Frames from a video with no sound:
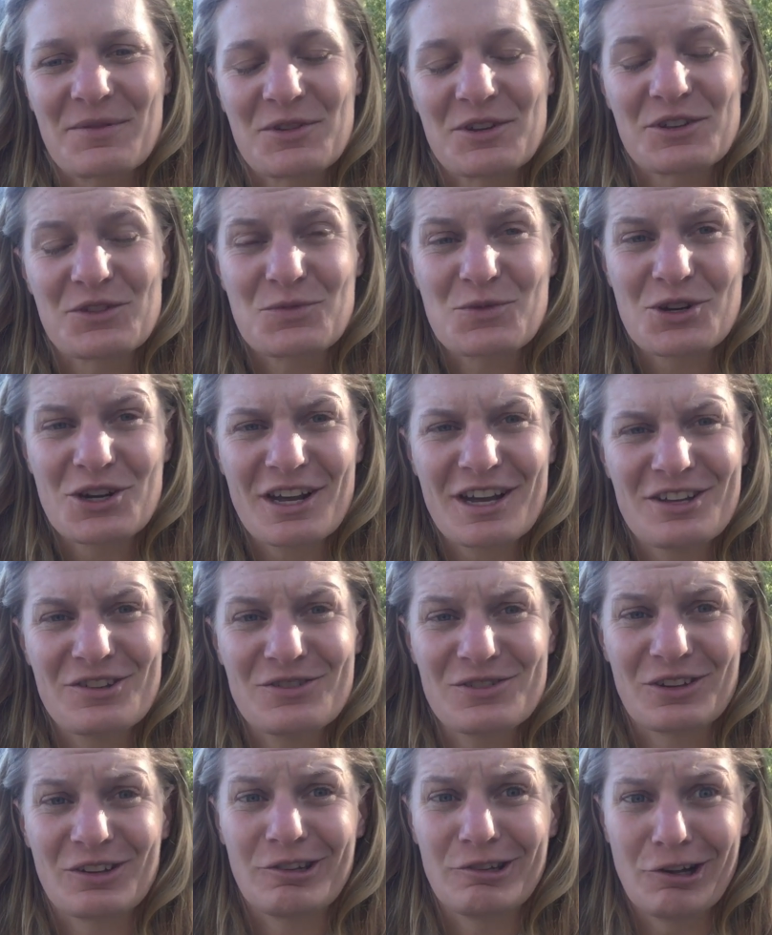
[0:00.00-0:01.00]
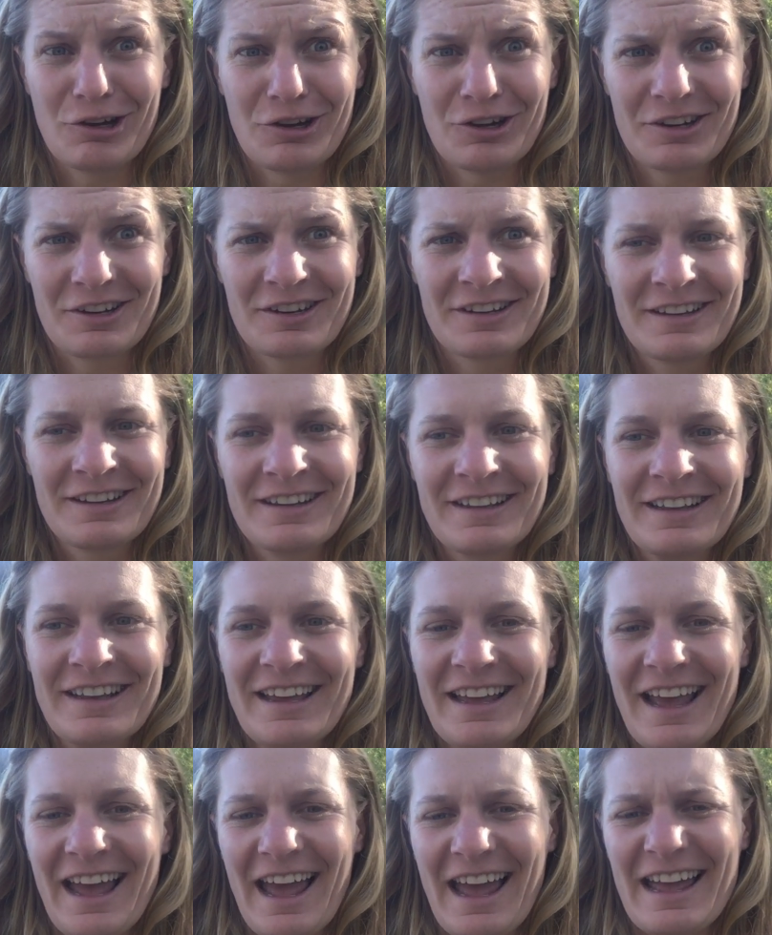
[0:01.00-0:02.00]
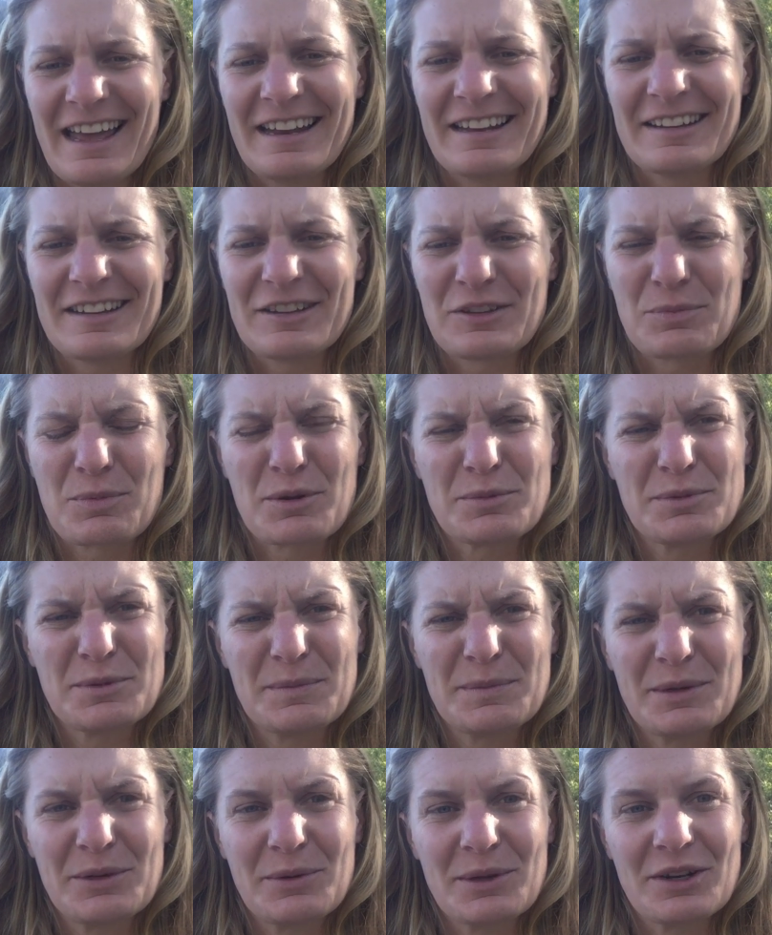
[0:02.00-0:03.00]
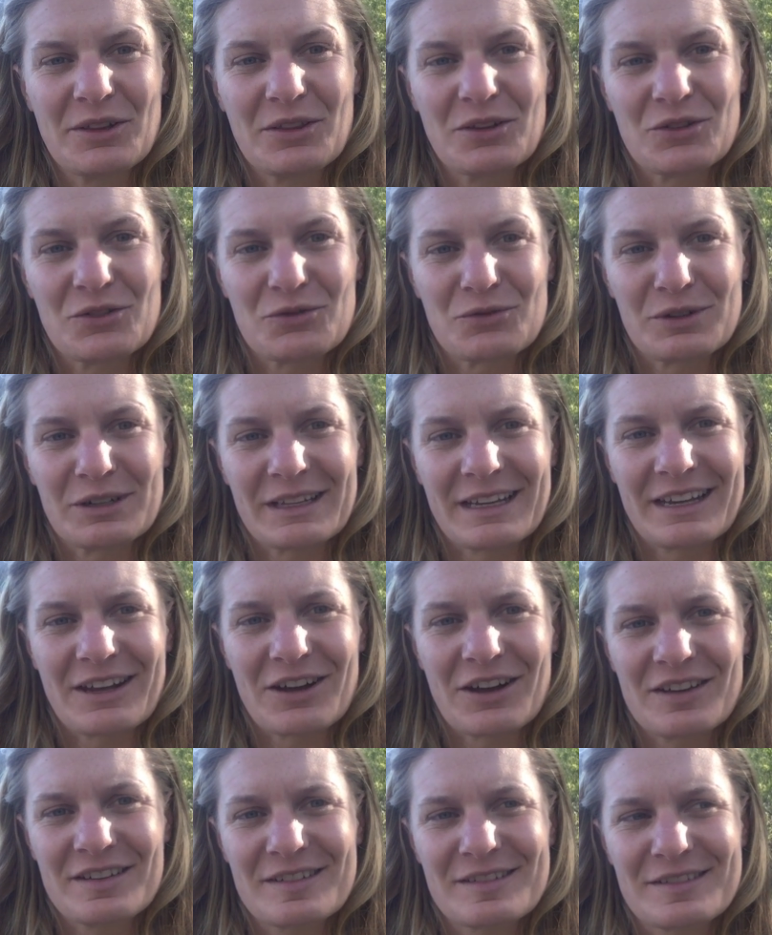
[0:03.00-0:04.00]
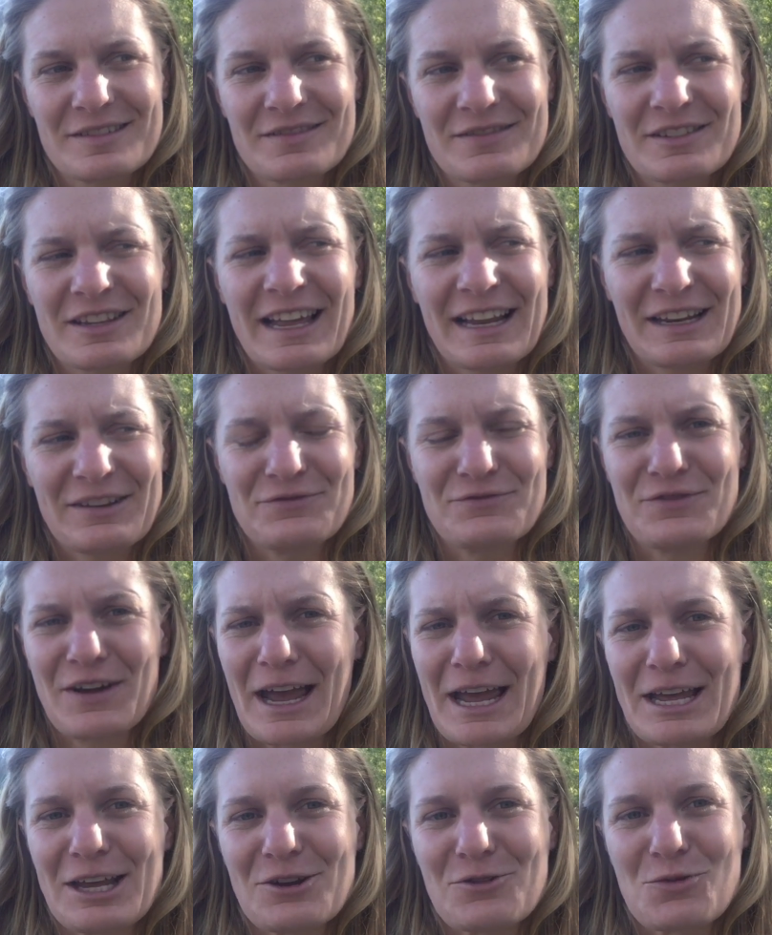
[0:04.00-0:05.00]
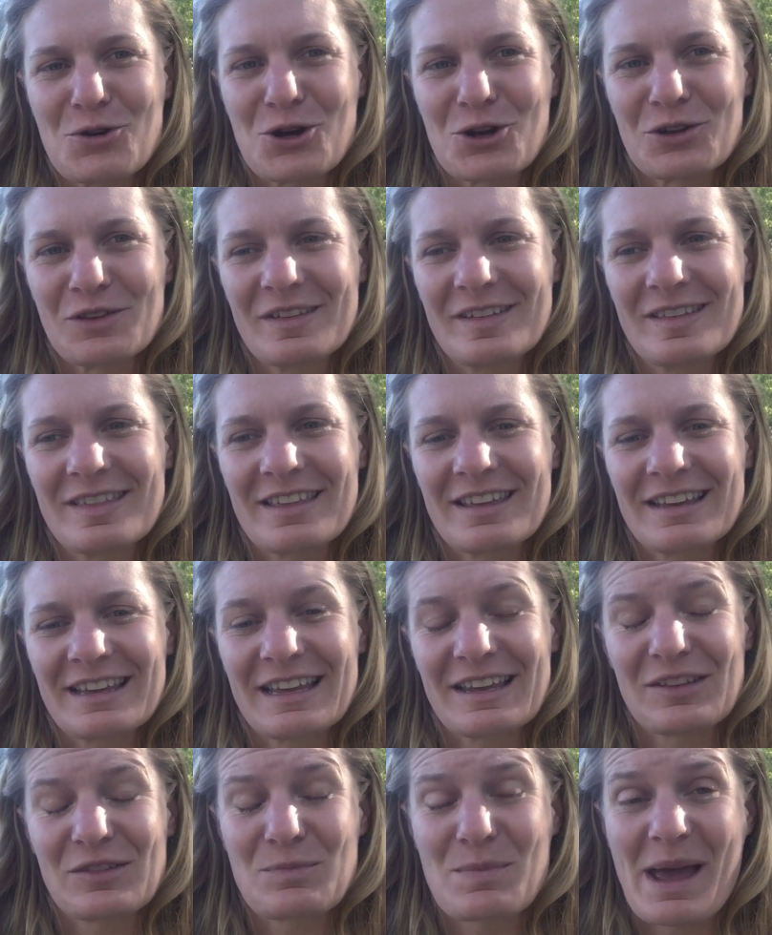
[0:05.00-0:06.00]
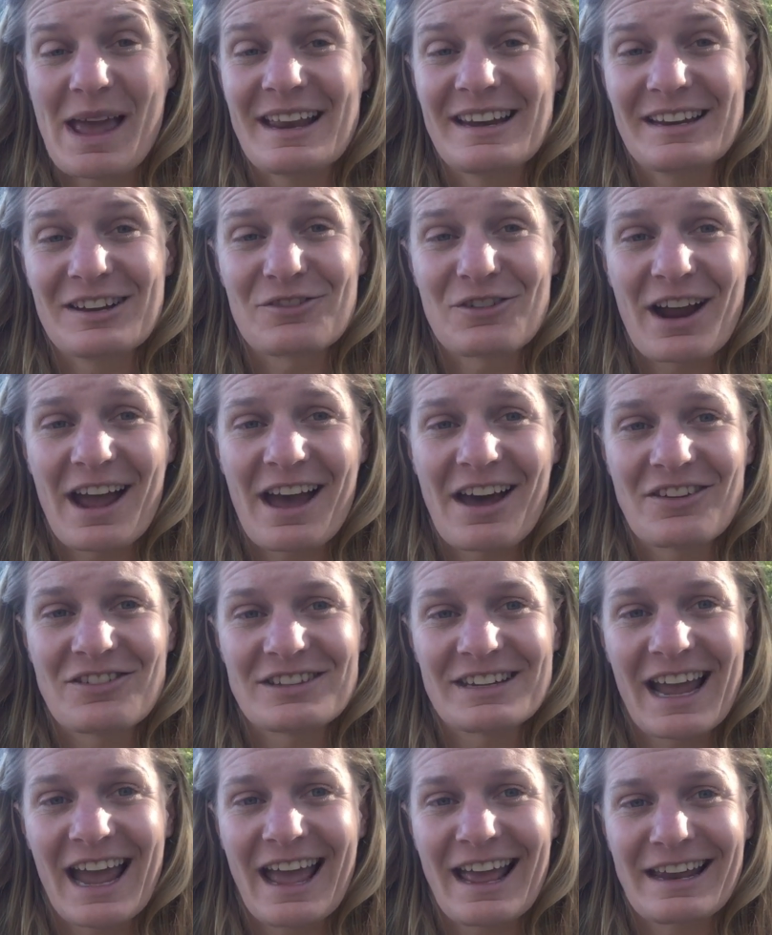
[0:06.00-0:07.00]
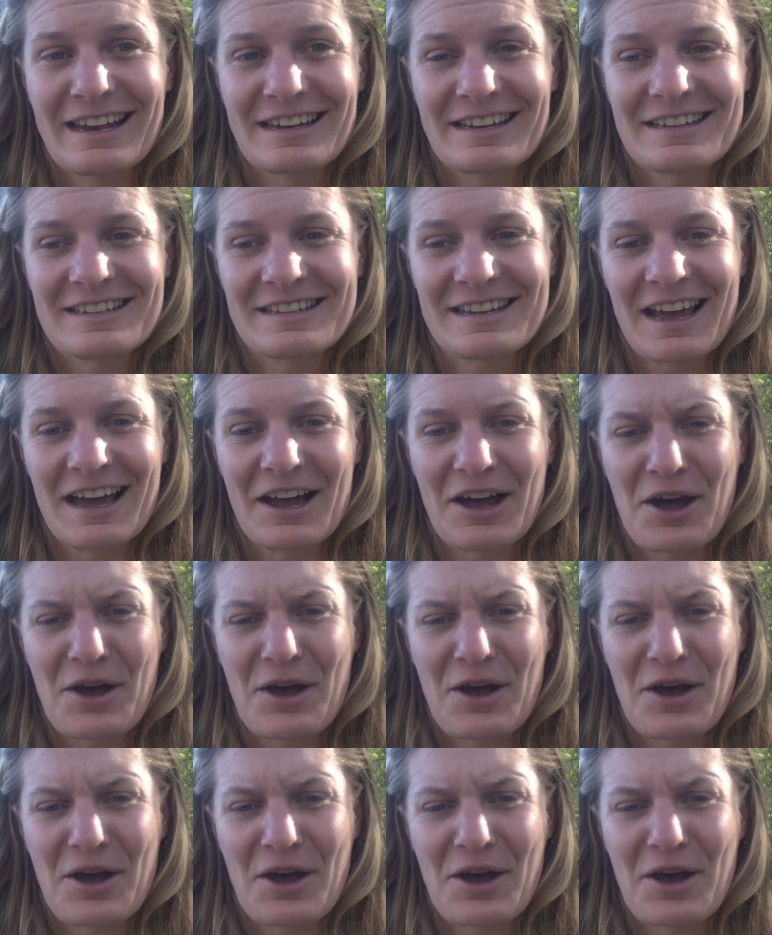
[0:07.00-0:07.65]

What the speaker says: It's a word I use a lot, and it's probably one of those really slightly vague words that gets bandied around, and